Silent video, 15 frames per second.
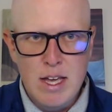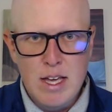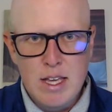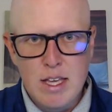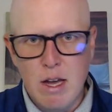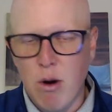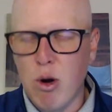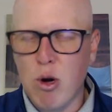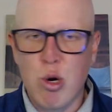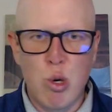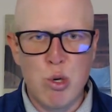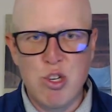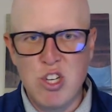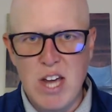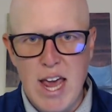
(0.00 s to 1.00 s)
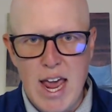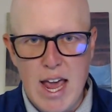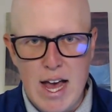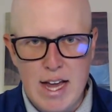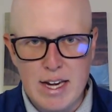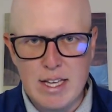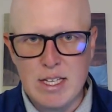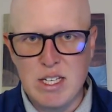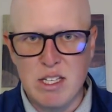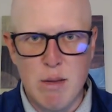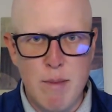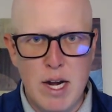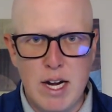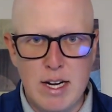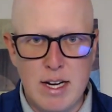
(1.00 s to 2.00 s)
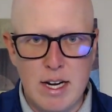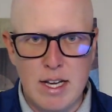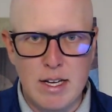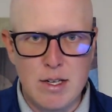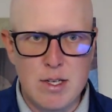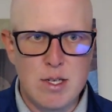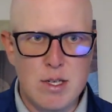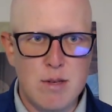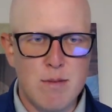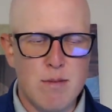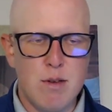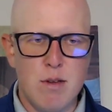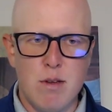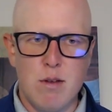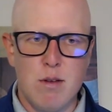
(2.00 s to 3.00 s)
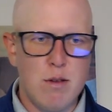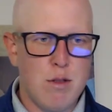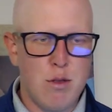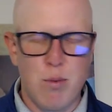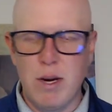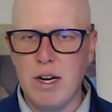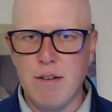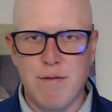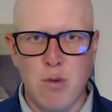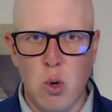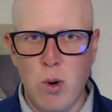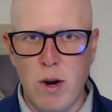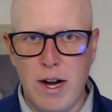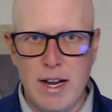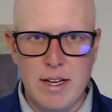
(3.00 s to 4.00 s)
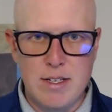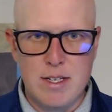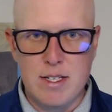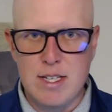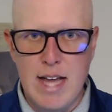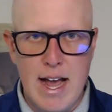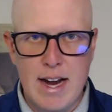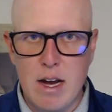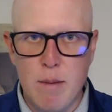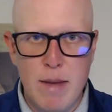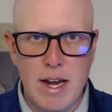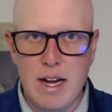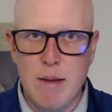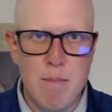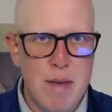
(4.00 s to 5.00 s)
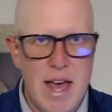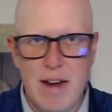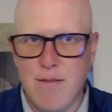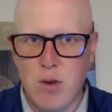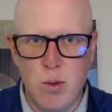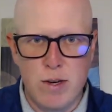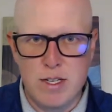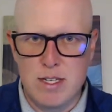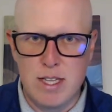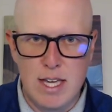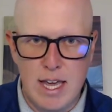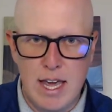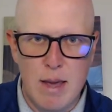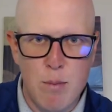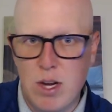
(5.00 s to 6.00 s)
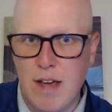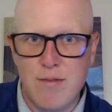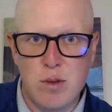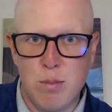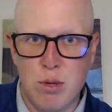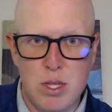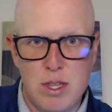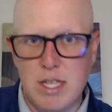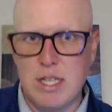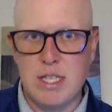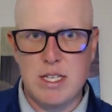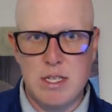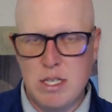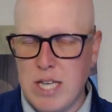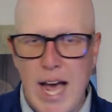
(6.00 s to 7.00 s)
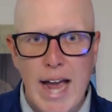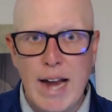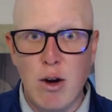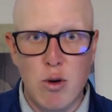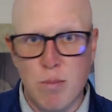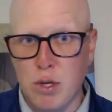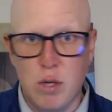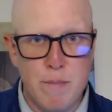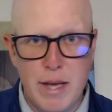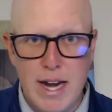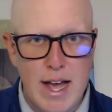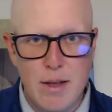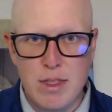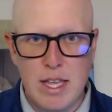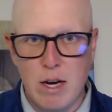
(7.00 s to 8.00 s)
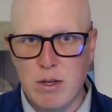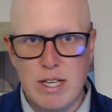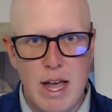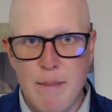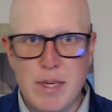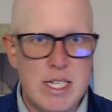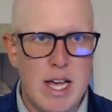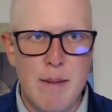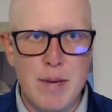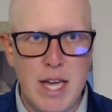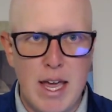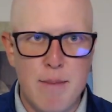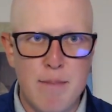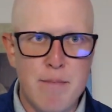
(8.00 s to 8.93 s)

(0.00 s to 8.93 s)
Garrett Crochet on his limited innings, 3 to 4 innings is not going to make an impact for the rest of the game when you have to put this tired bullpen out there time and time again.